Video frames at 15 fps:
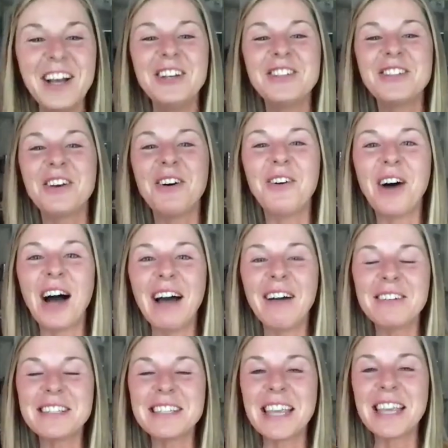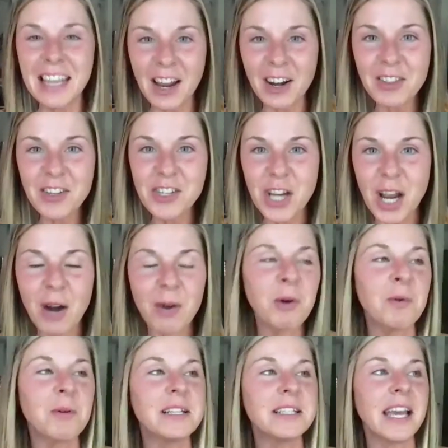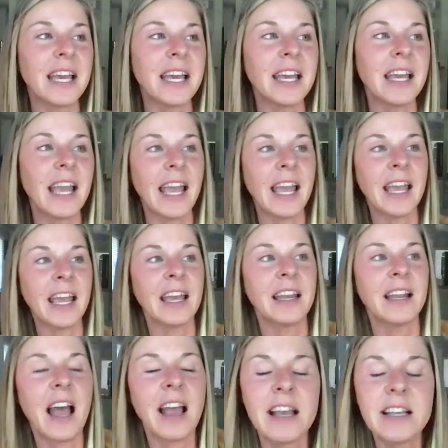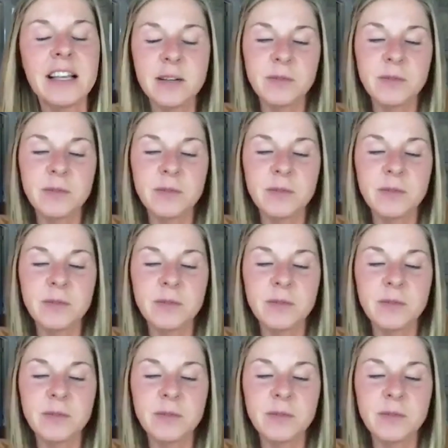So I was getting out of the shower one day and I guess